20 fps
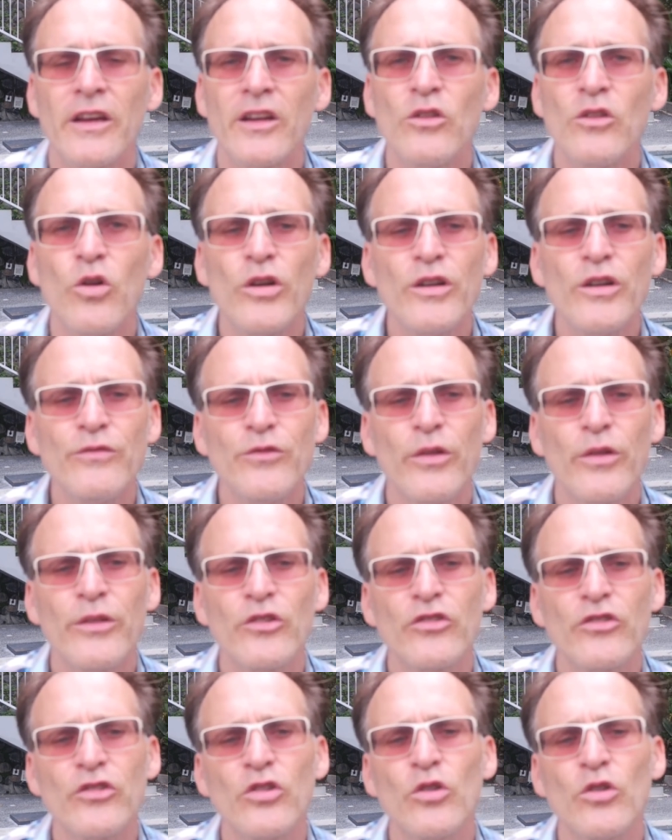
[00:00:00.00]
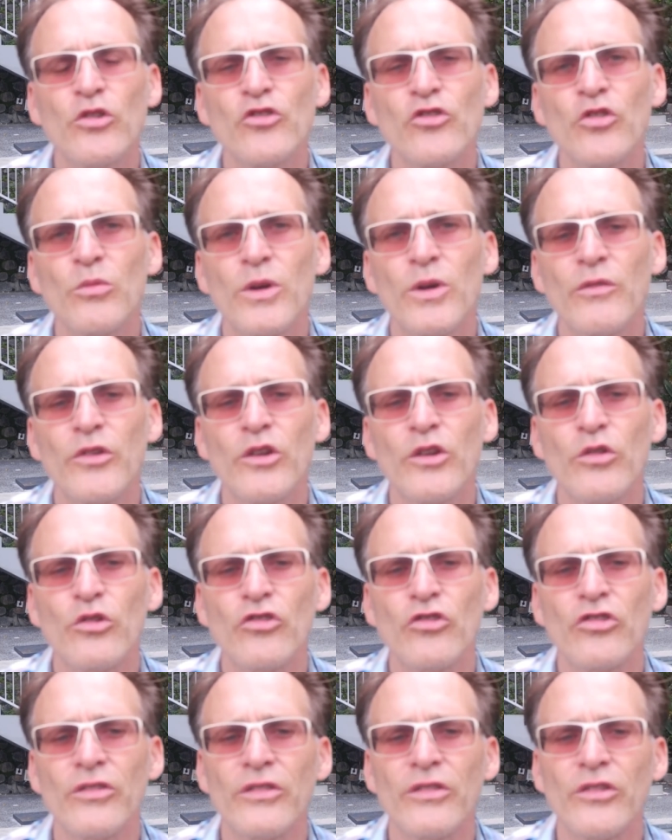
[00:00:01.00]
In order for this cultural
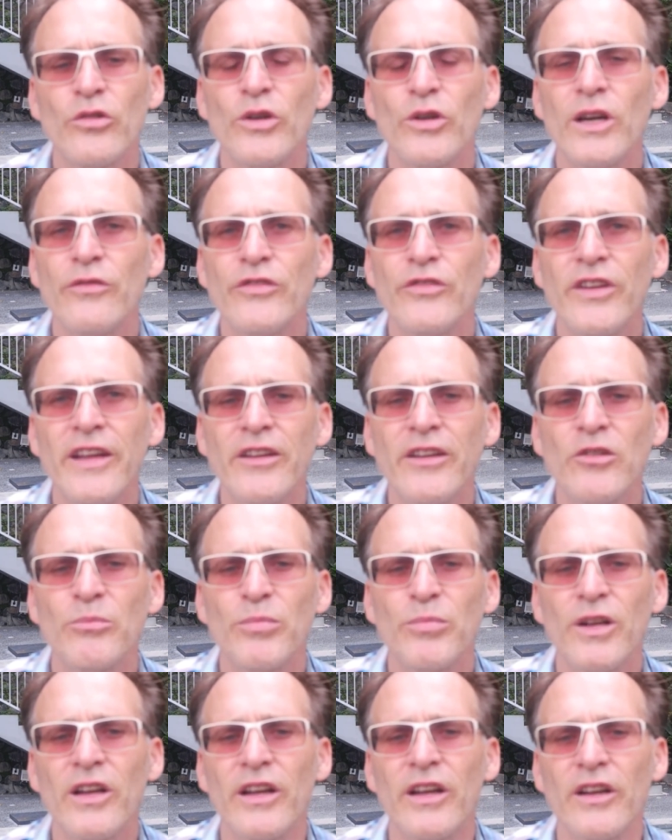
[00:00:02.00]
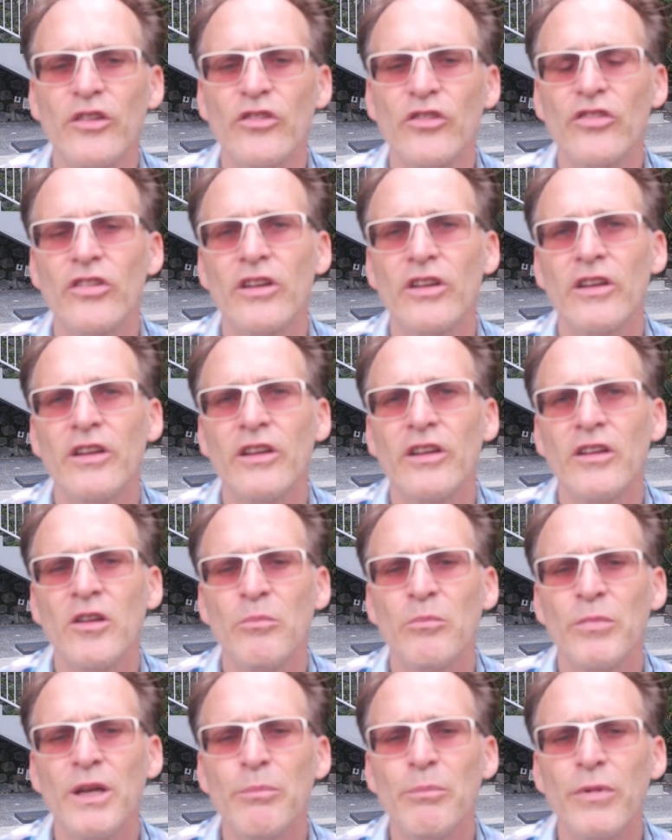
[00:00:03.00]
revolution to have taken place,
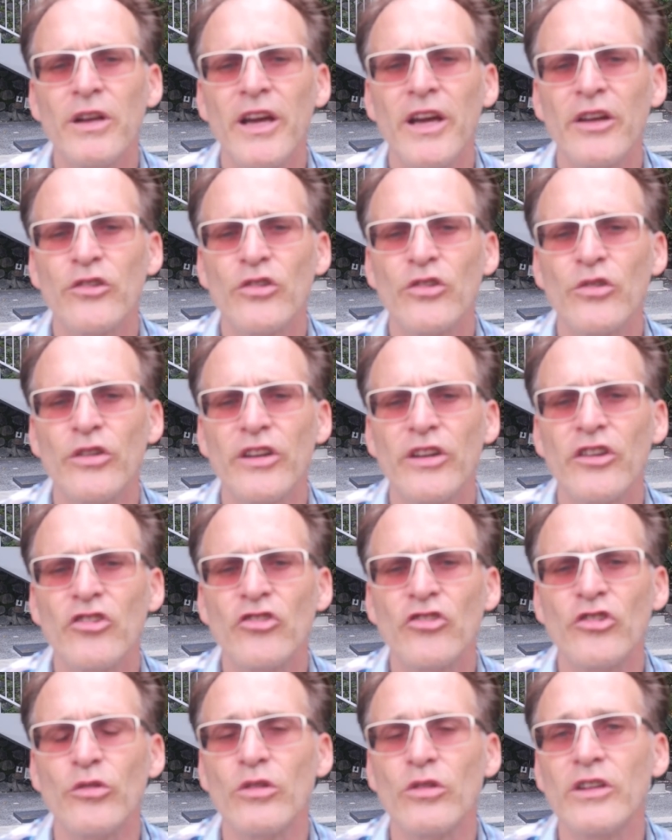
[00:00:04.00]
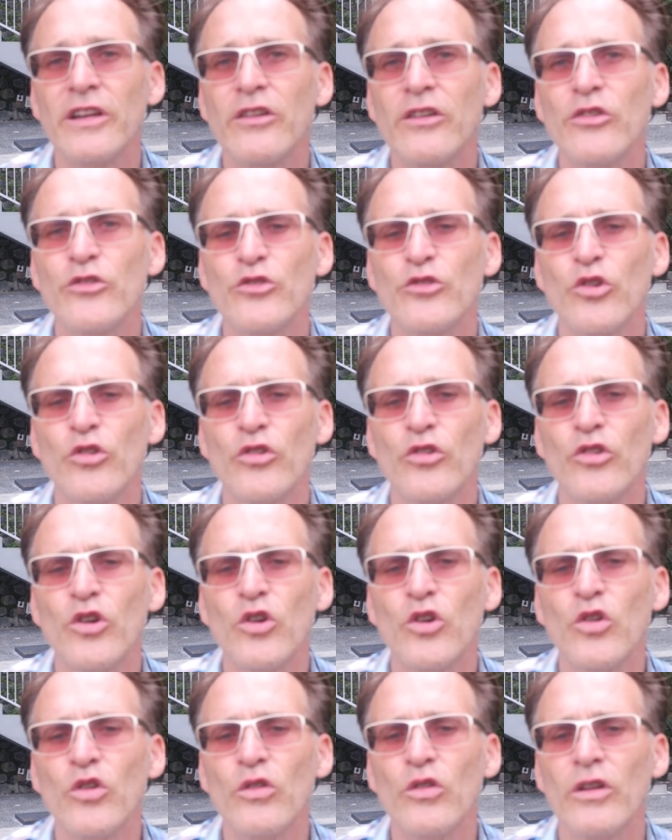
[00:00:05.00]
people had to issue little to
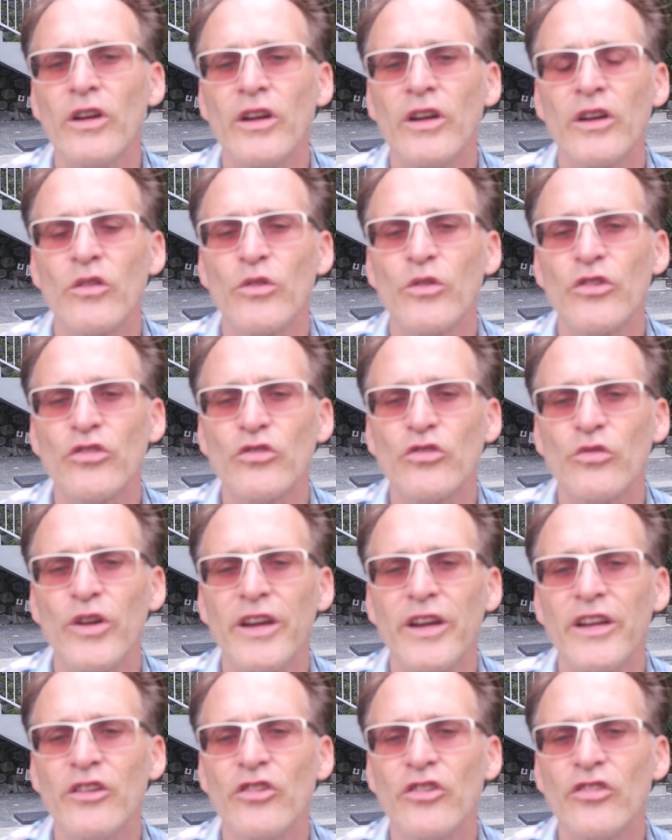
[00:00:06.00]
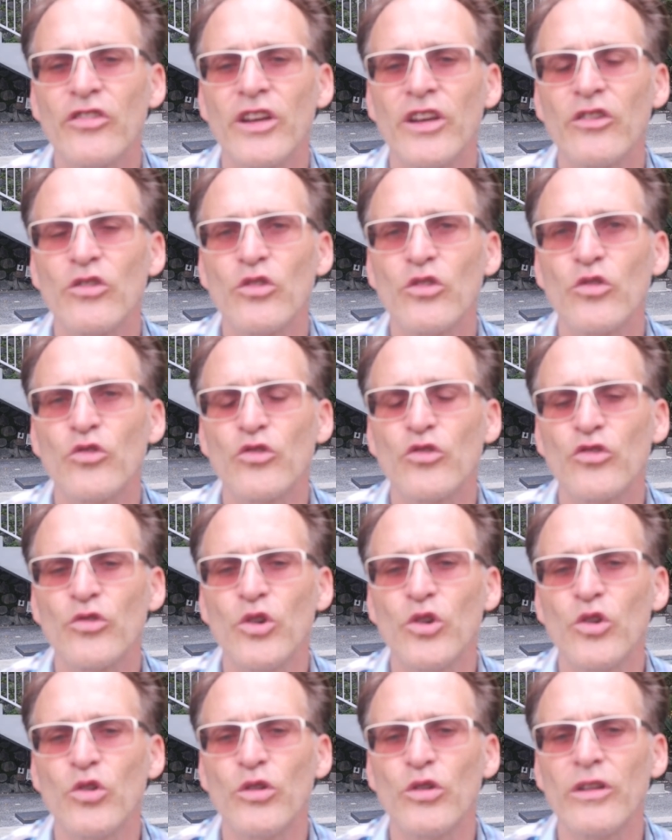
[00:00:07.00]
no restraints and
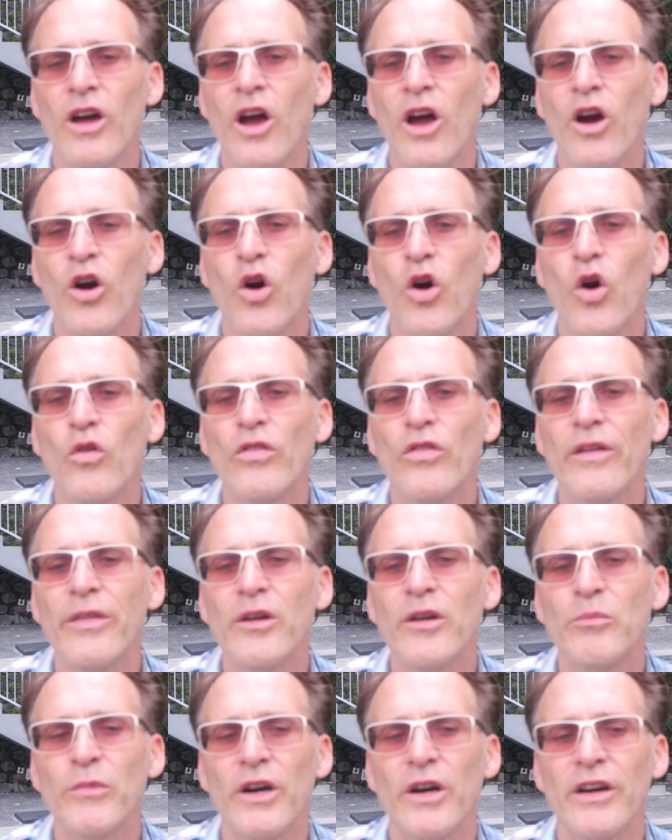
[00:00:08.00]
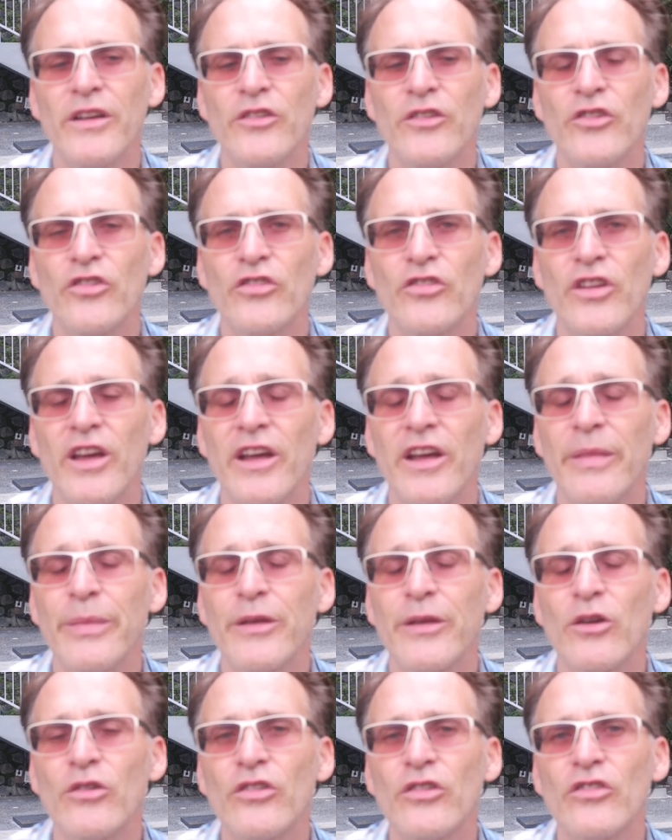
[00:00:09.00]
control over their minds
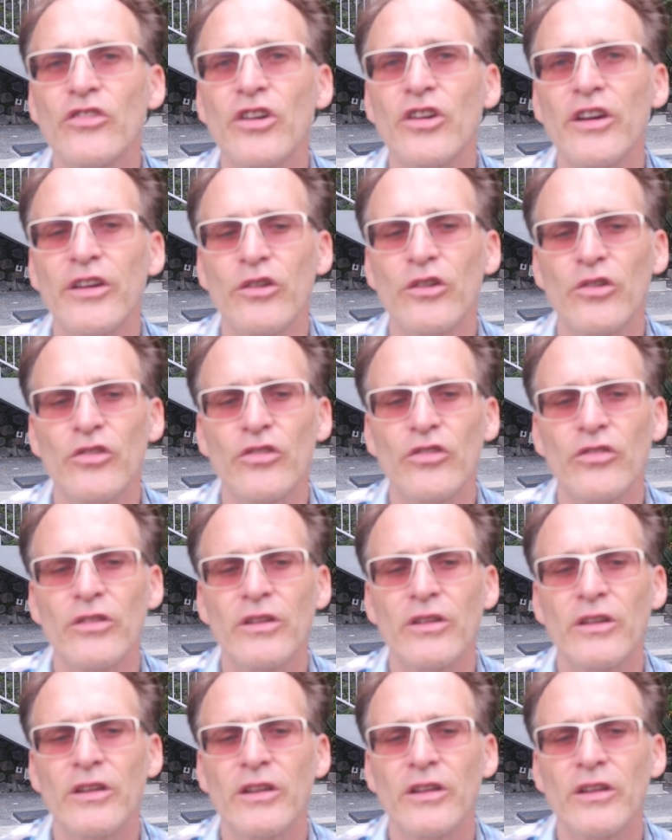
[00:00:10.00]
and their desires.